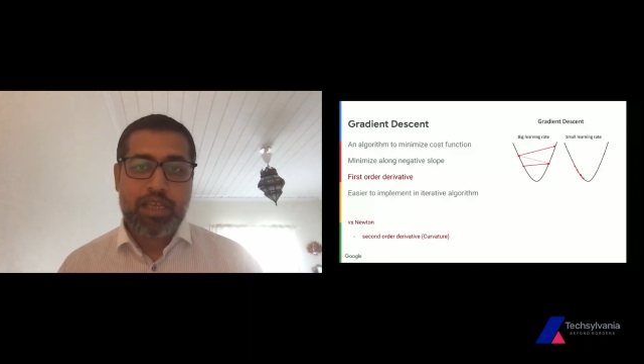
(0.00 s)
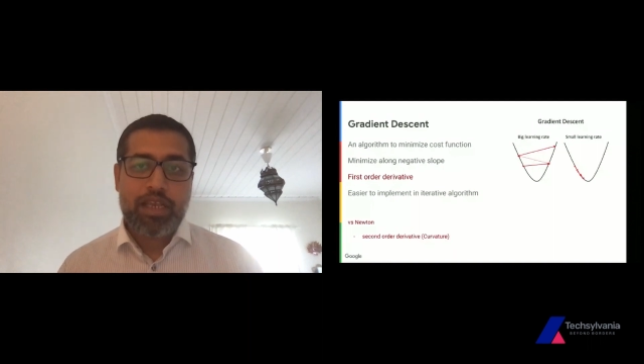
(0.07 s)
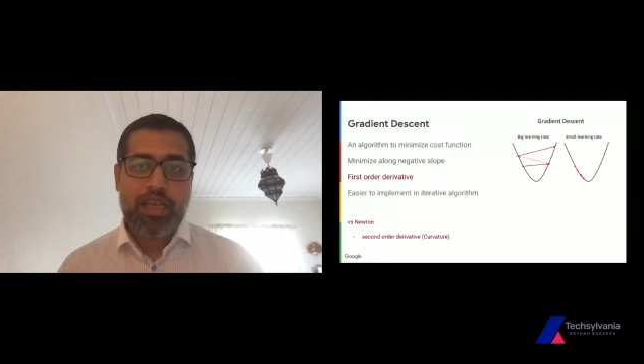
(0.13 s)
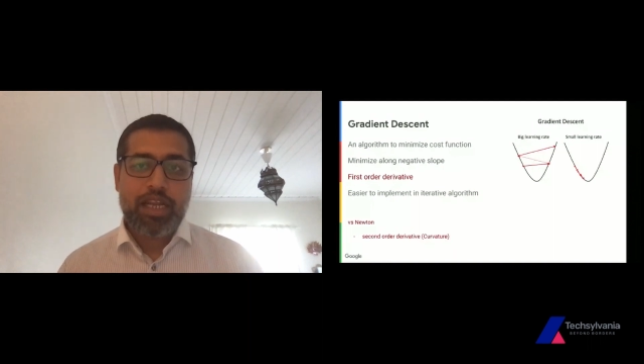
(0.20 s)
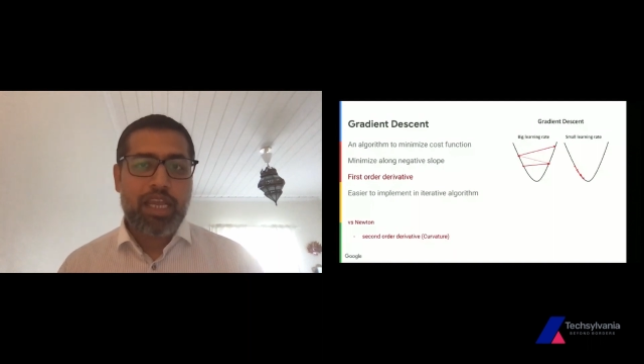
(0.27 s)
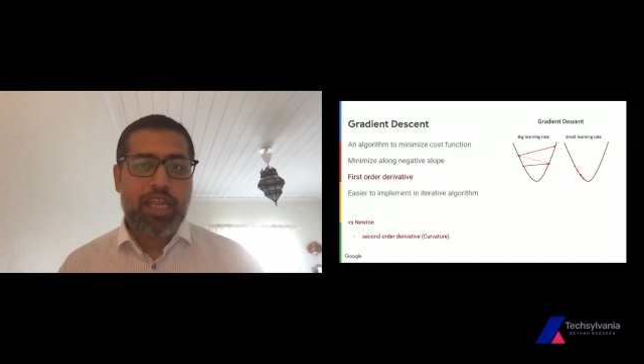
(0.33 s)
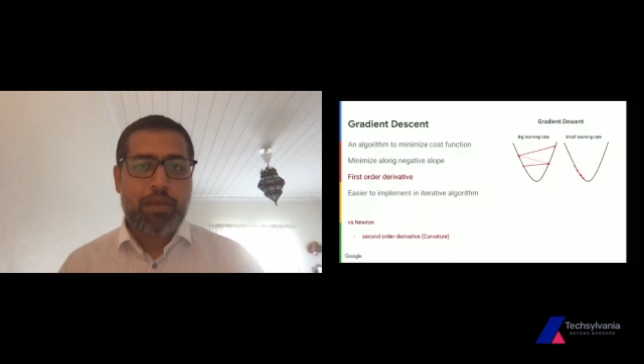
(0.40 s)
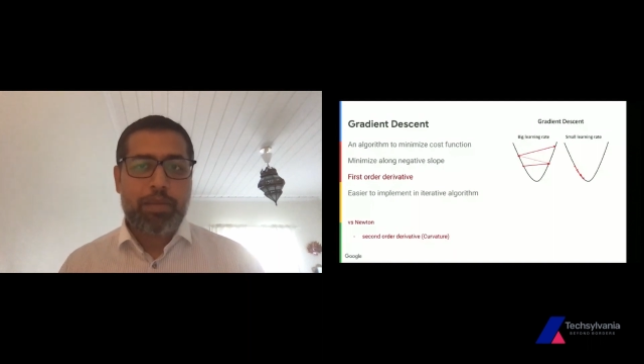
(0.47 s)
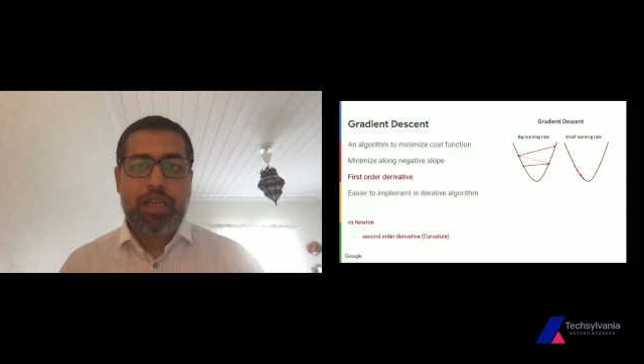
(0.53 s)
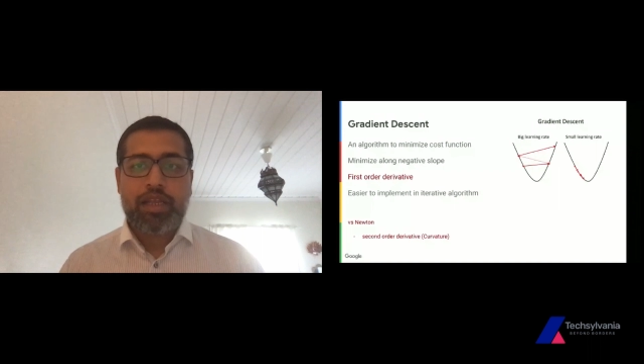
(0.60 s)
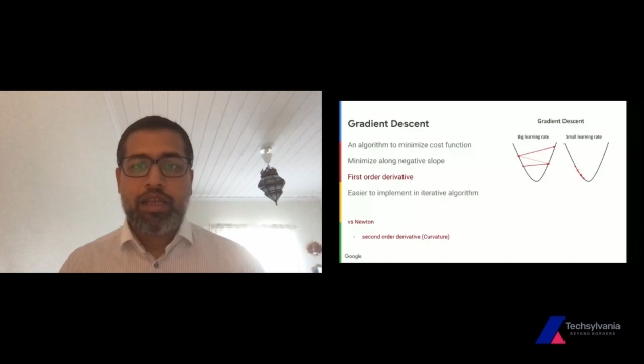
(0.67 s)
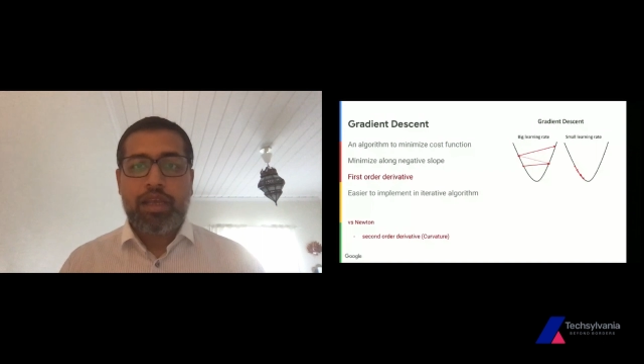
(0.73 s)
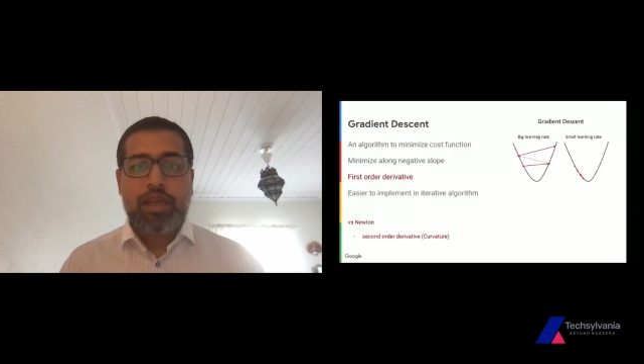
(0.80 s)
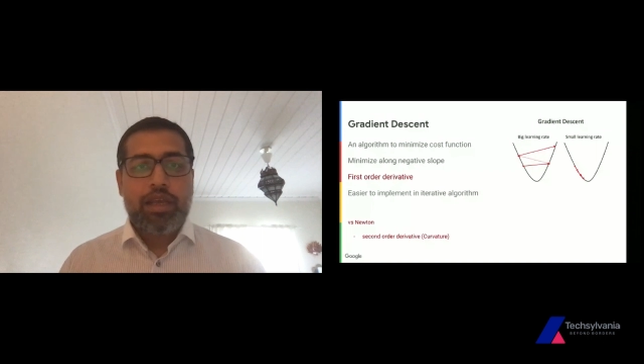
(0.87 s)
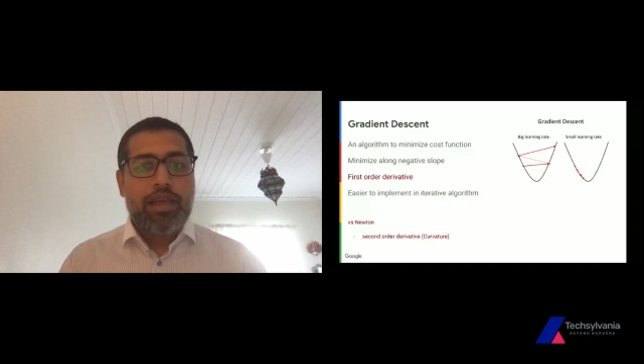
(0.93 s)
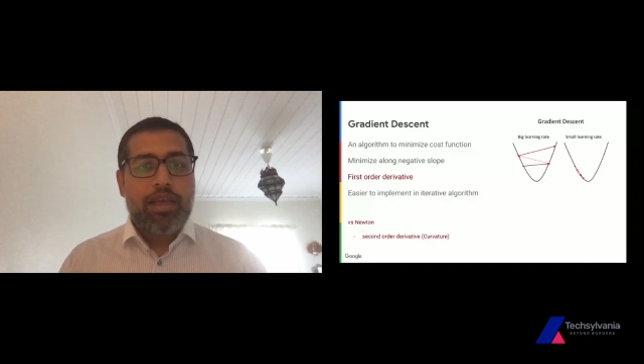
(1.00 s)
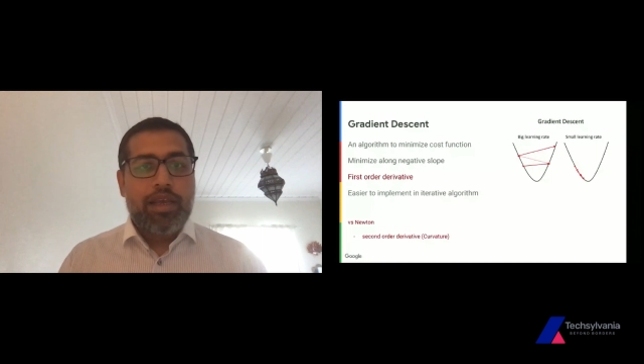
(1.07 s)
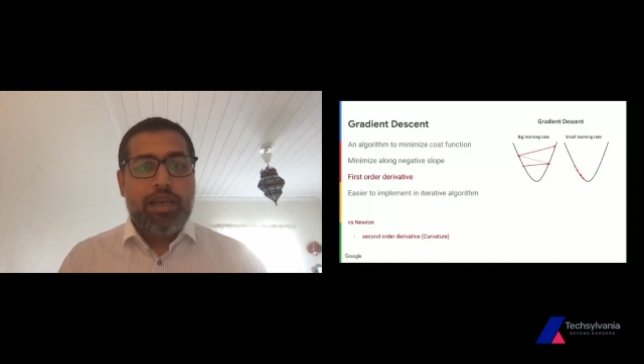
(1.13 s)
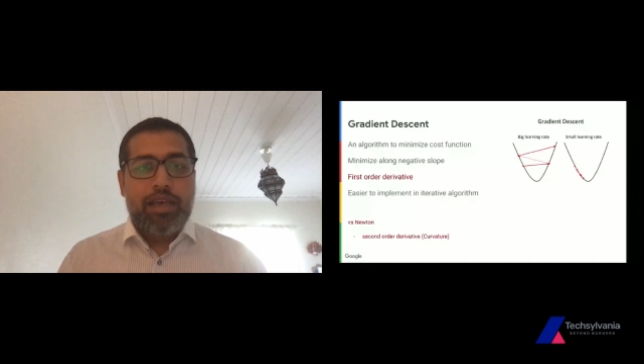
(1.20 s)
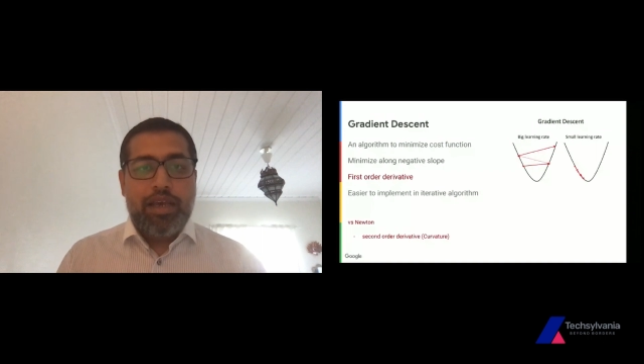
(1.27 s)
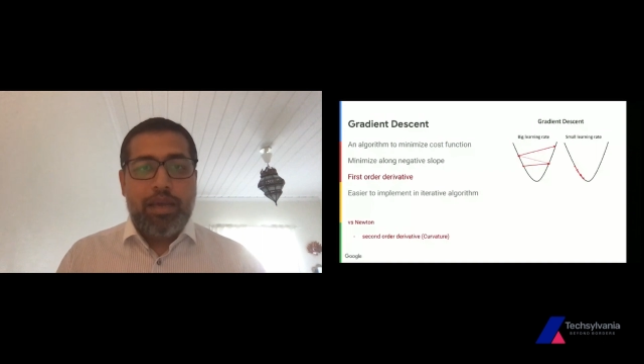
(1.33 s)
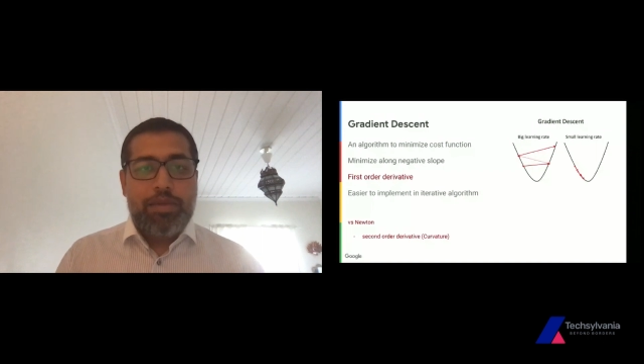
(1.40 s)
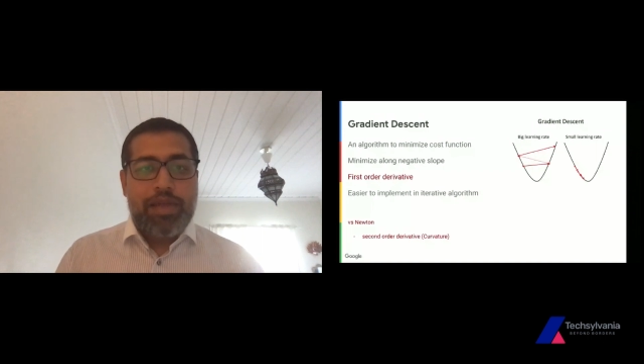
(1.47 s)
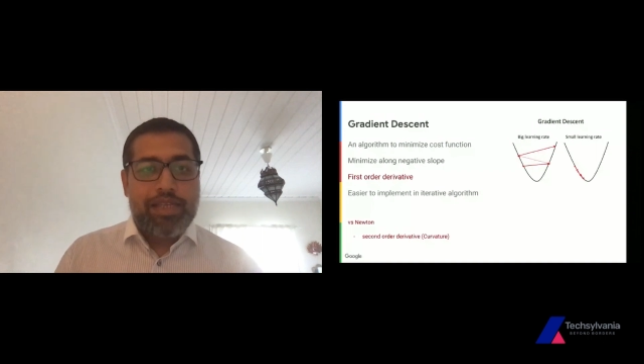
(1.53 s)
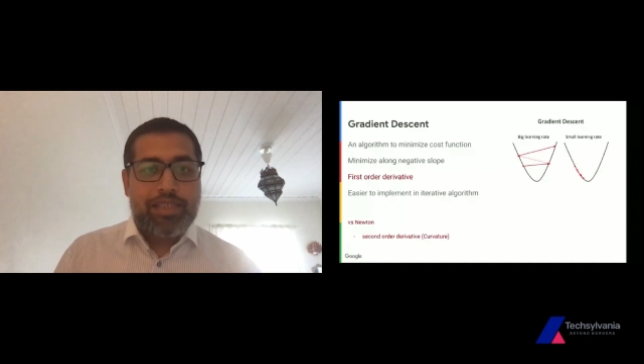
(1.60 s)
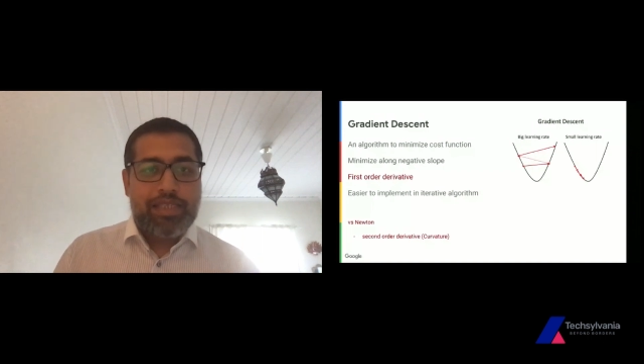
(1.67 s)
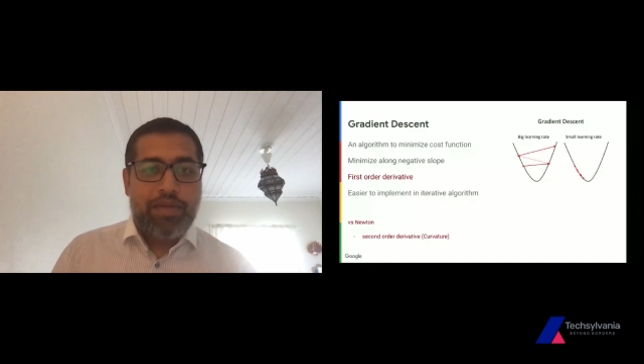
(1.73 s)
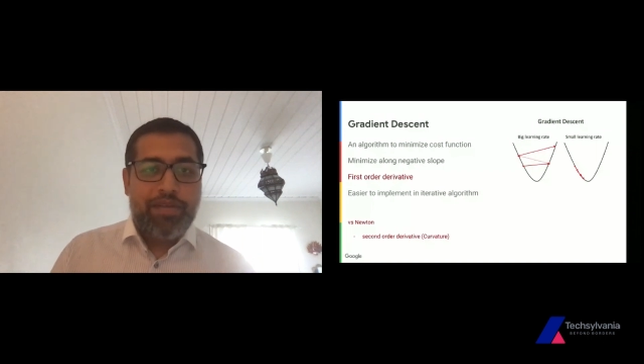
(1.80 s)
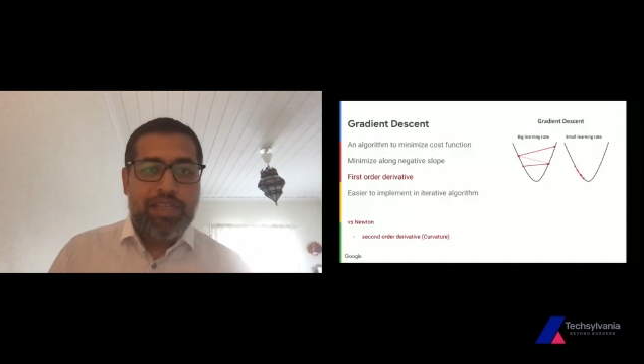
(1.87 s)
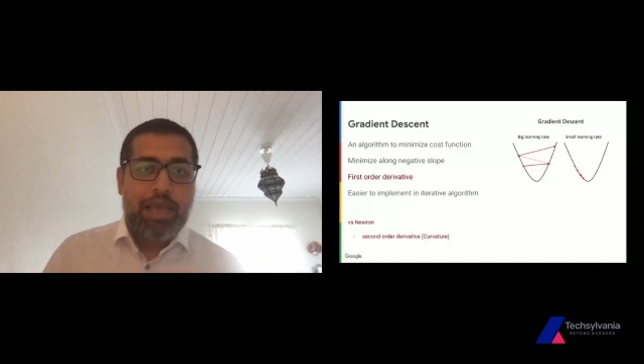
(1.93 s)
And again, I just
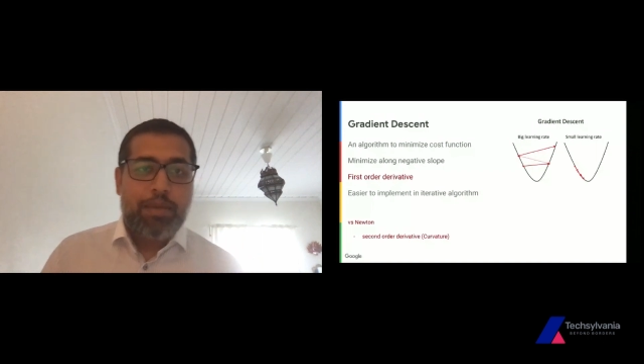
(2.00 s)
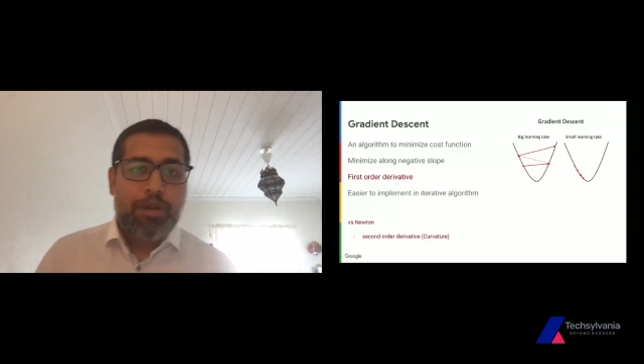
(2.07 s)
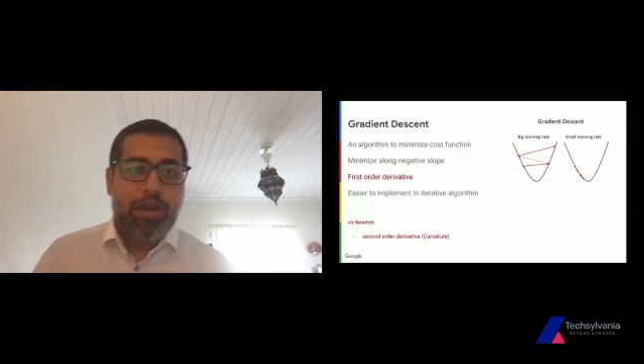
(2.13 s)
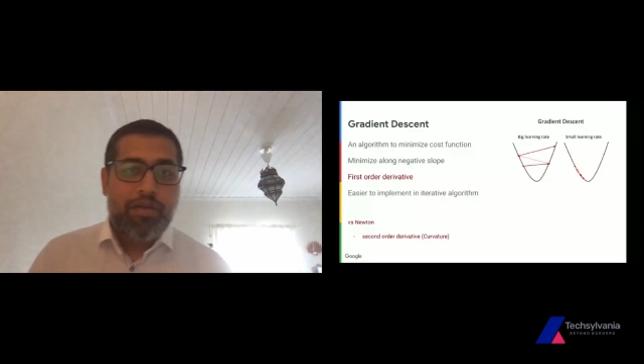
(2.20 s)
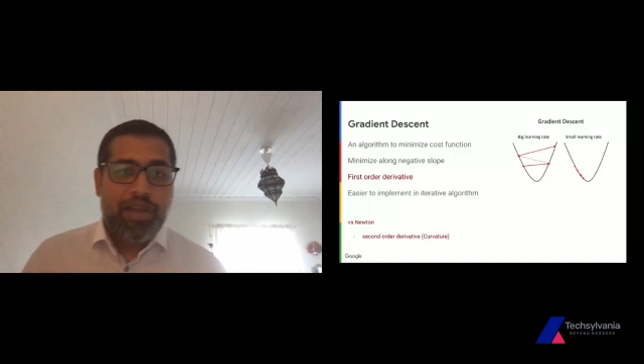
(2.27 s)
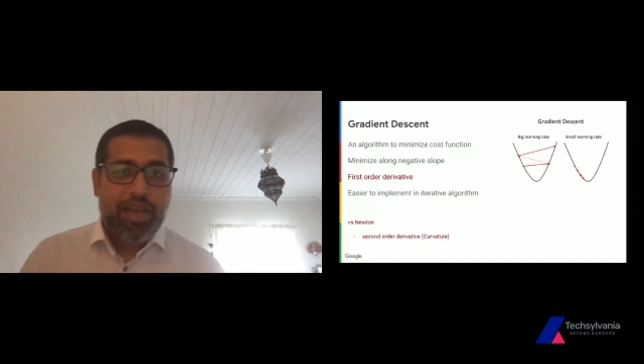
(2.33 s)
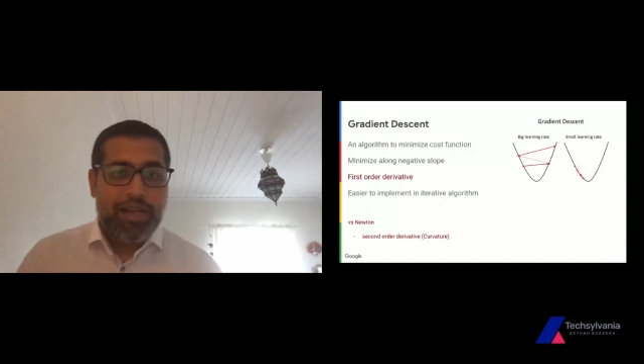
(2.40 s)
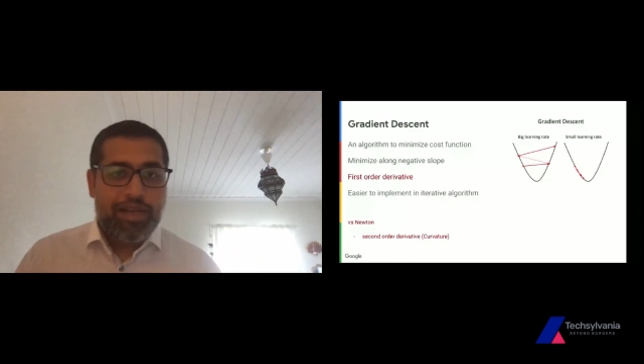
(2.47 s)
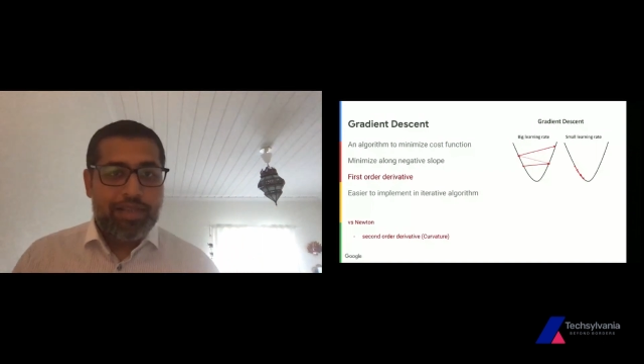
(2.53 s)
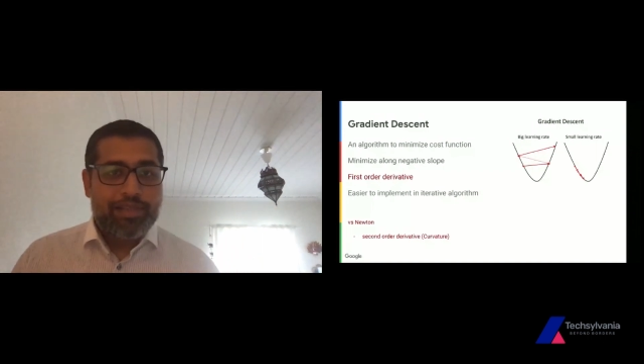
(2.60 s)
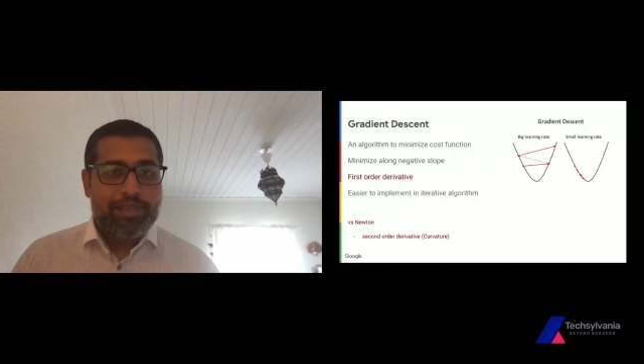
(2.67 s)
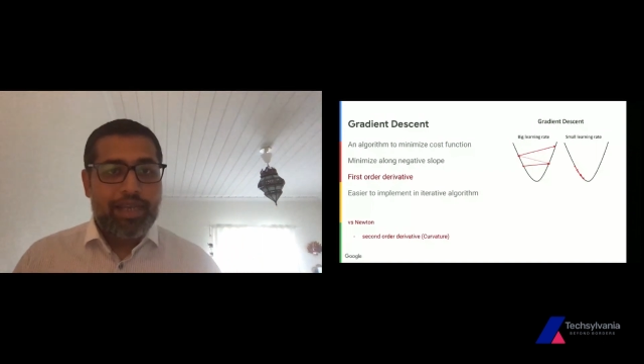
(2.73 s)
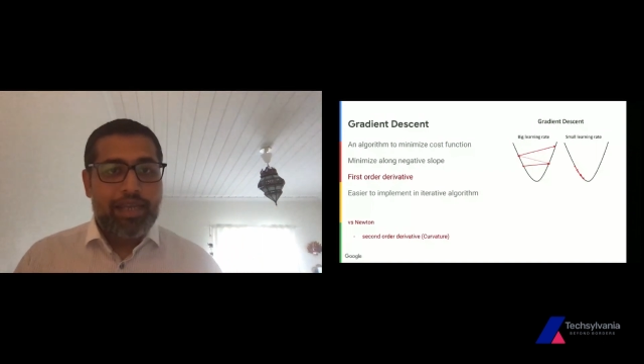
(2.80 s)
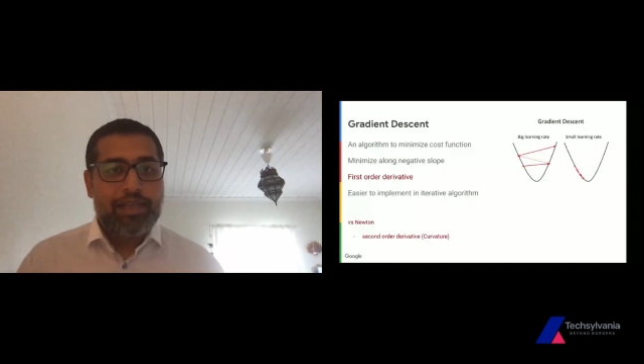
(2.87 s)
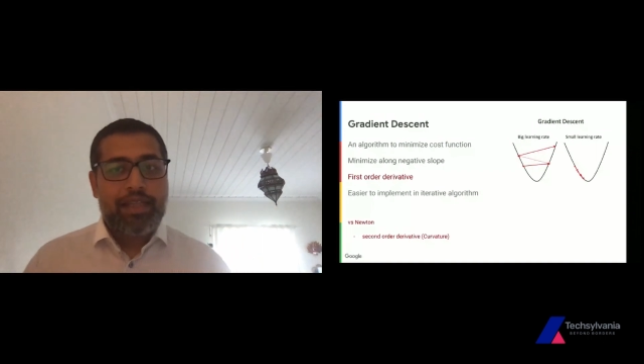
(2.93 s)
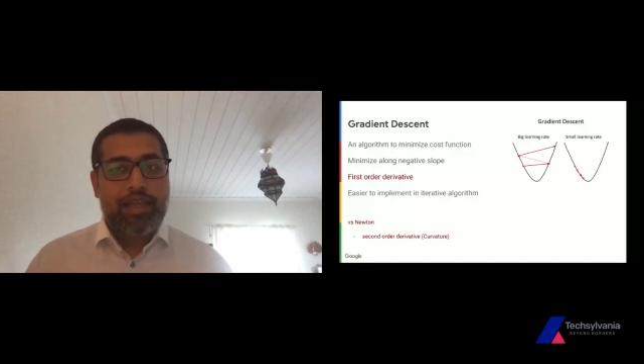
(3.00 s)
gave an example of gradient descent.